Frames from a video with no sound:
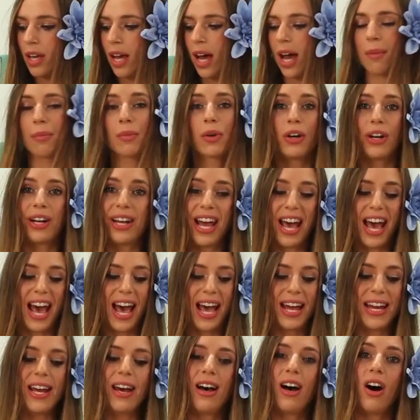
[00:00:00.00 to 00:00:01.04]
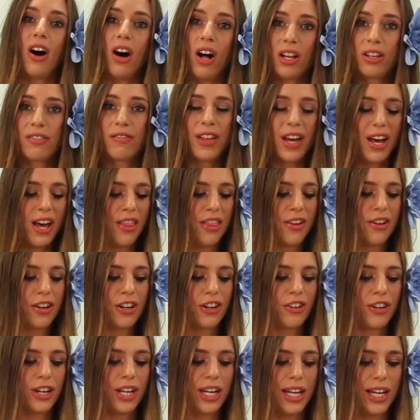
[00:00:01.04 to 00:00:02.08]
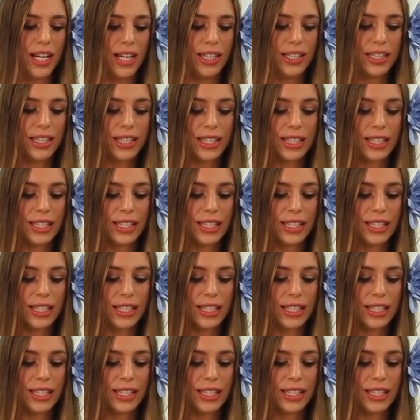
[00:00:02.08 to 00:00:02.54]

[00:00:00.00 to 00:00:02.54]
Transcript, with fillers: I'm going to add all of the other ingredients